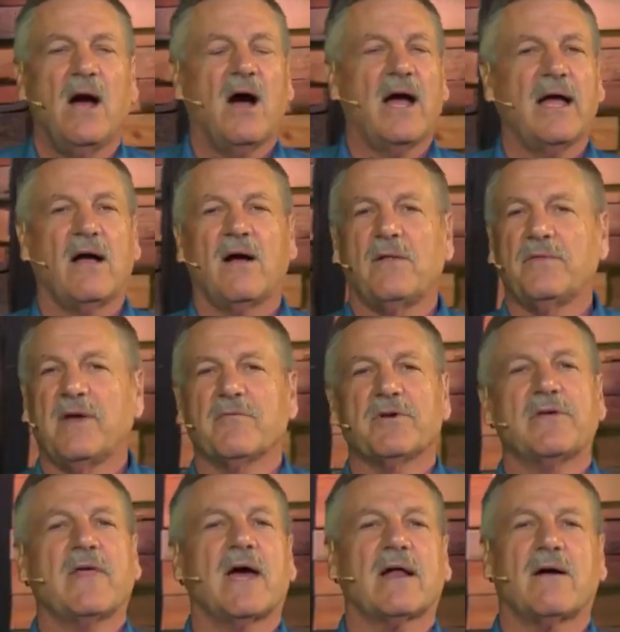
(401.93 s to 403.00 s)
I, will never
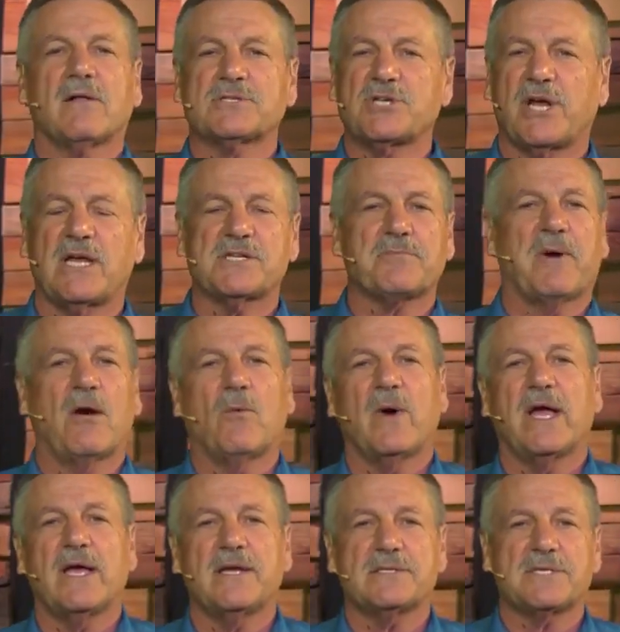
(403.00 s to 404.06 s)
do that, I'll change my
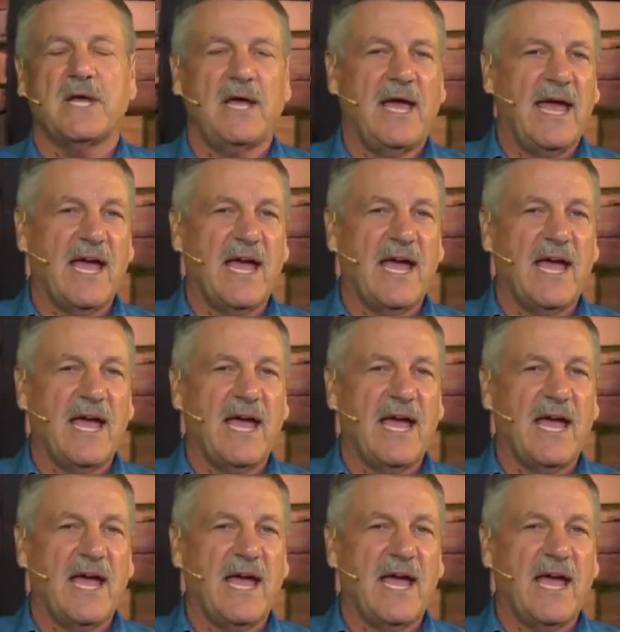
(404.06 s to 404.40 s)
ways.